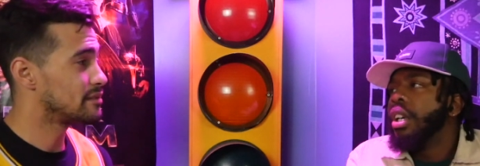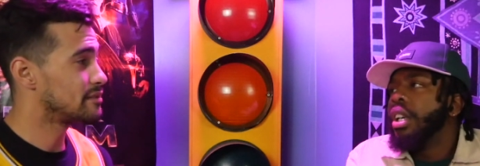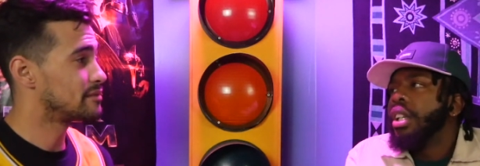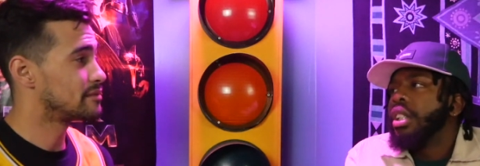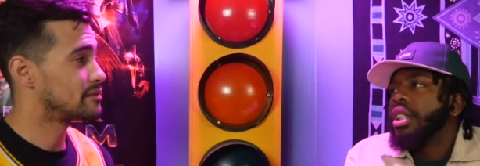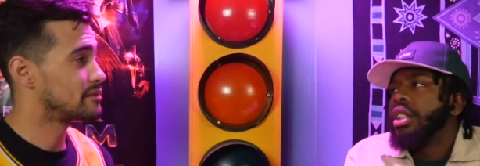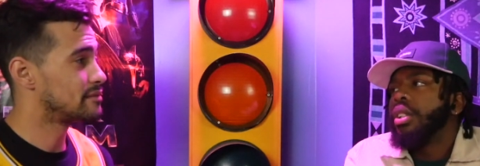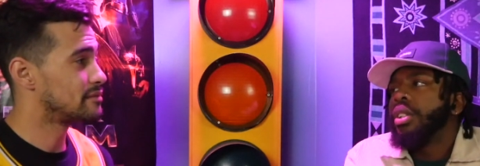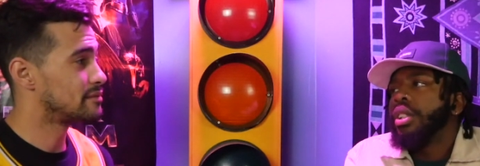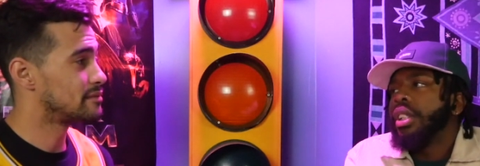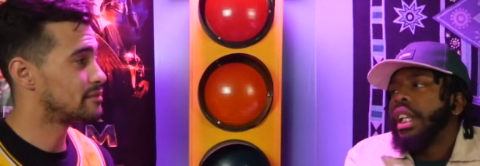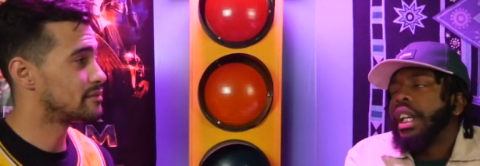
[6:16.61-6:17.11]

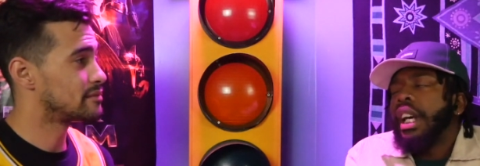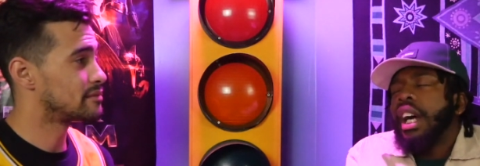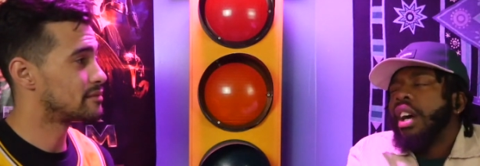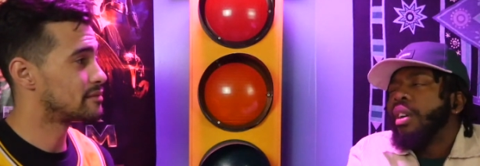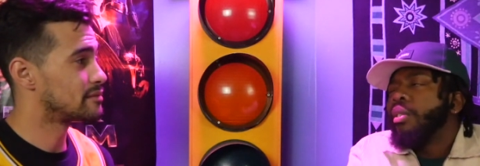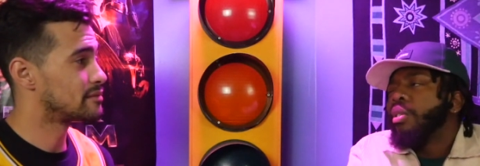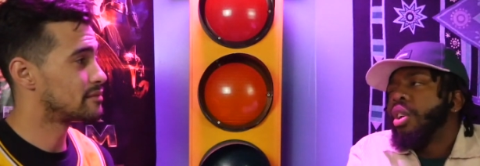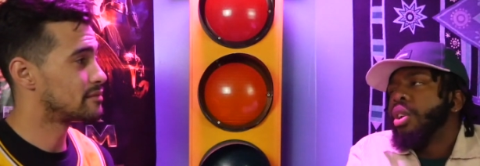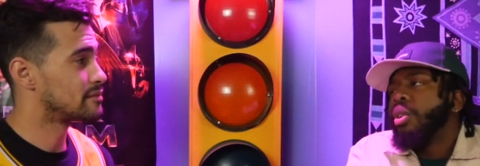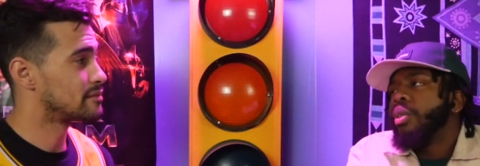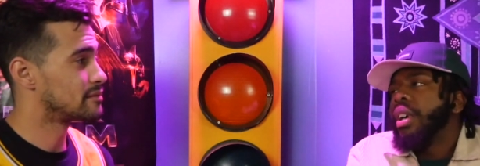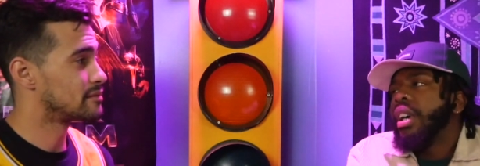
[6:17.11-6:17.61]
Speaker 1: So it's like I'll
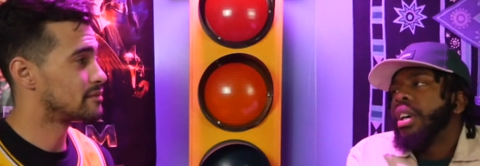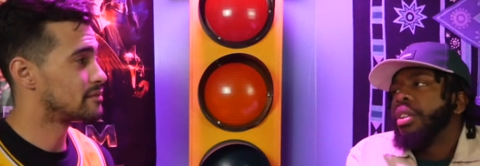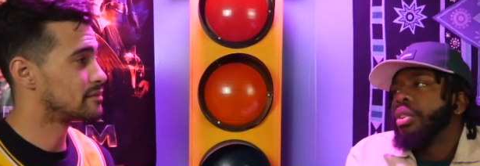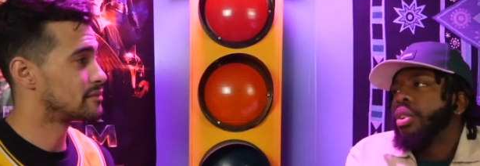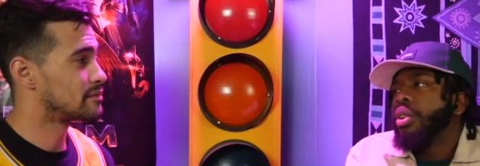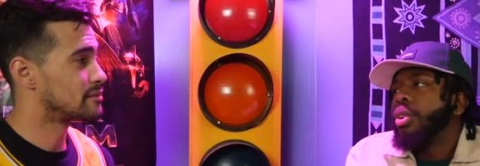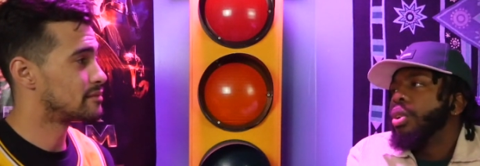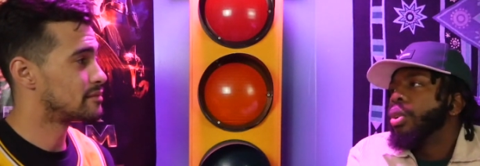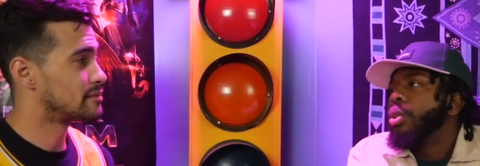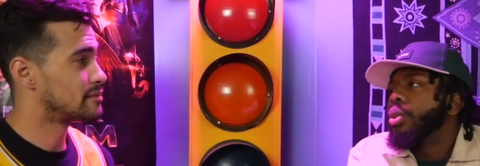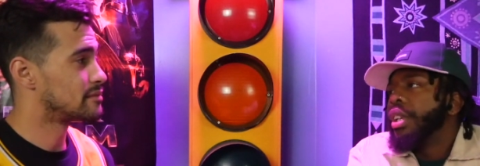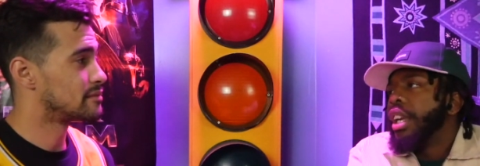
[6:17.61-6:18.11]
run around through
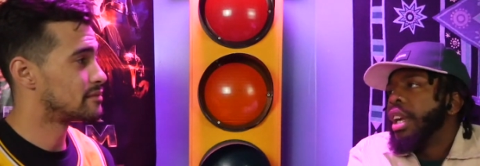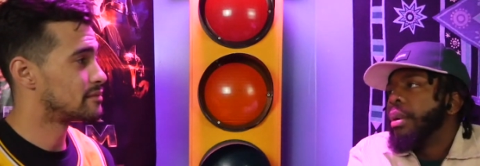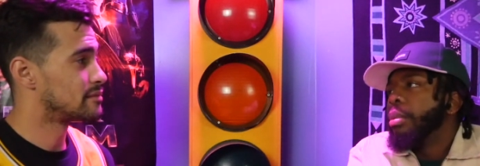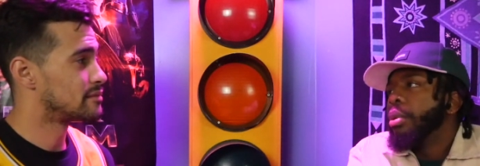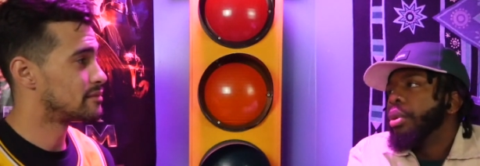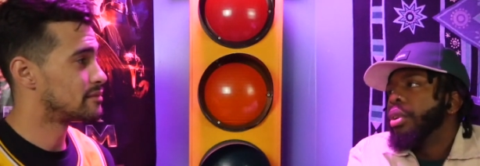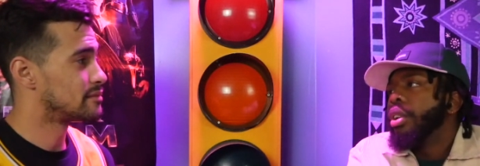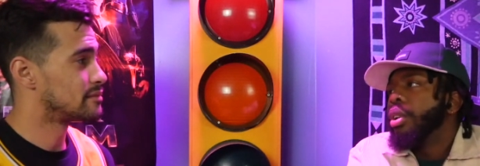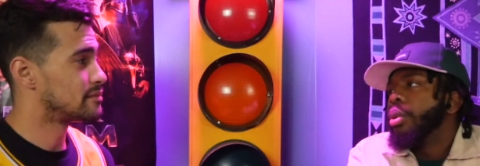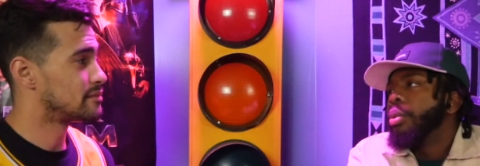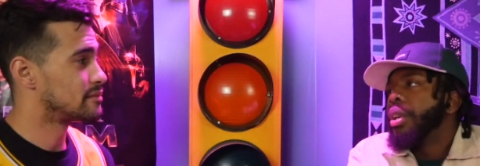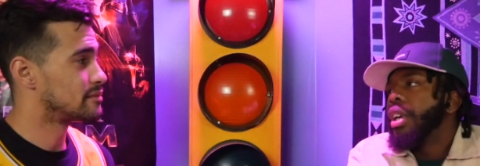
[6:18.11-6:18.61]
the whole
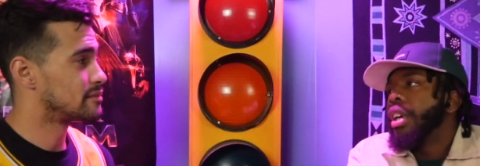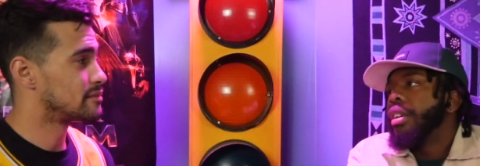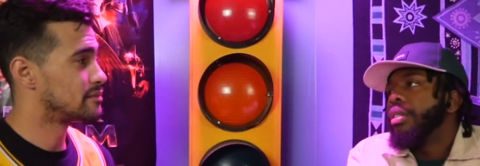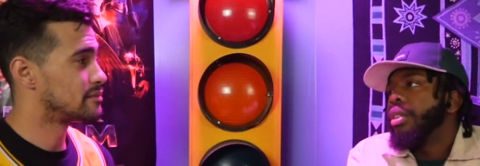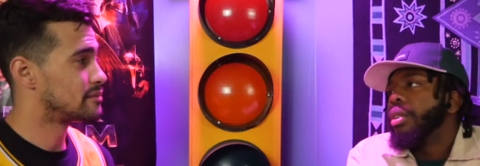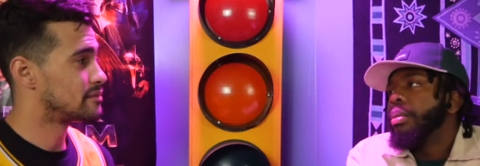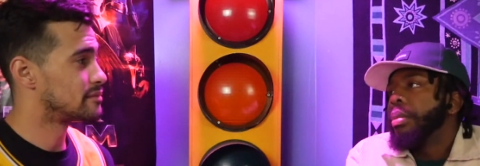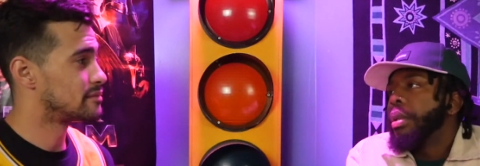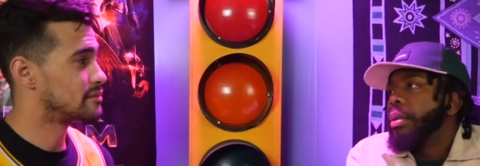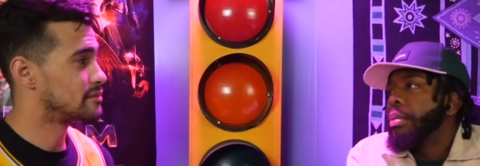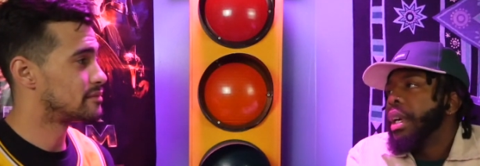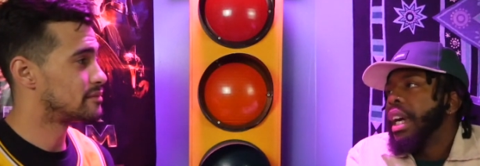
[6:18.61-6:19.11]
neighborhood or whatever
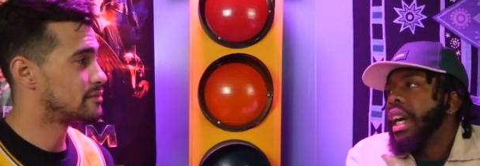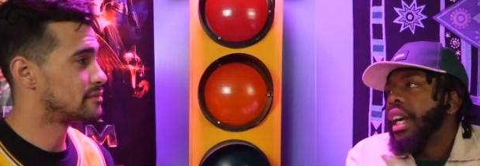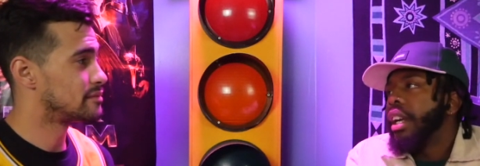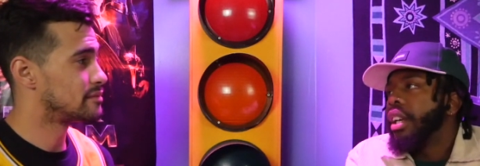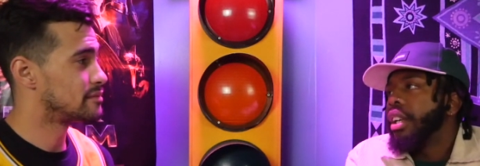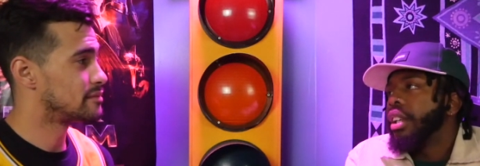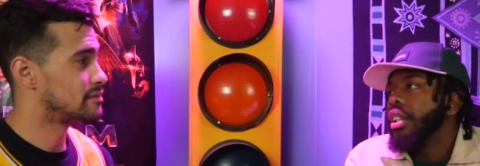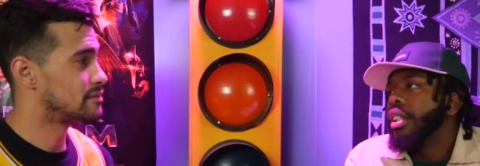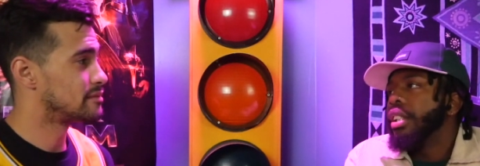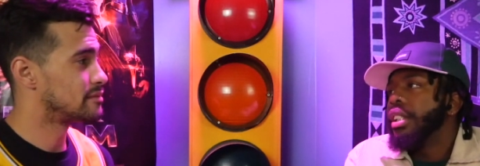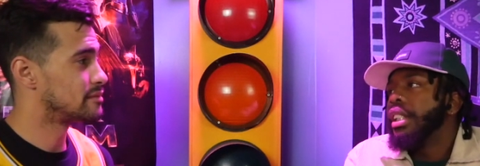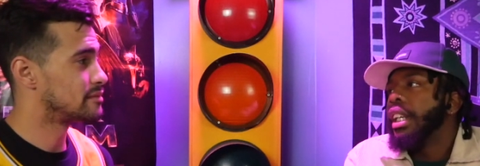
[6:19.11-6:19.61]
and be back at a
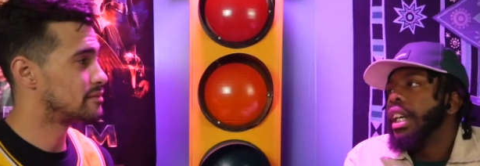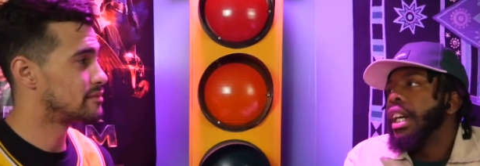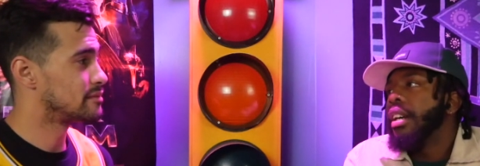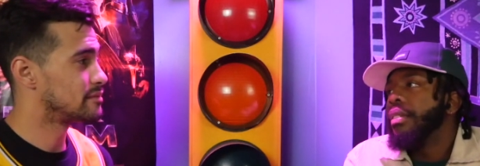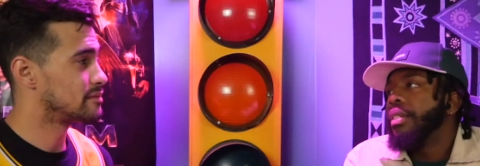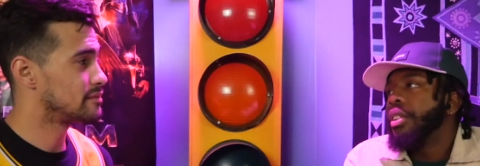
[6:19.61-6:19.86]
good time.